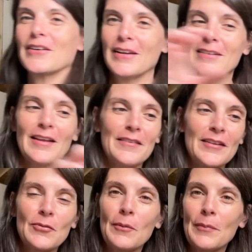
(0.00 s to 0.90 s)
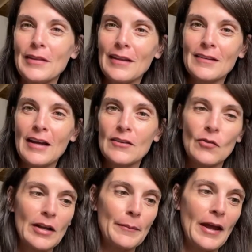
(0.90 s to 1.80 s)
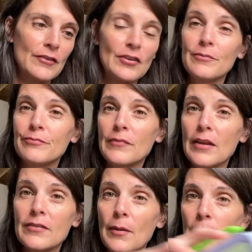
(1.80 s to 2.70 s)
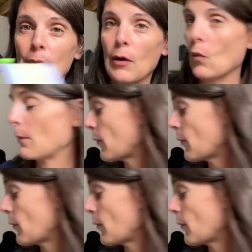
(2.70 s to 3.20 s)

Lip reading: is on this one, but that's kind of what I imagine, is someone might want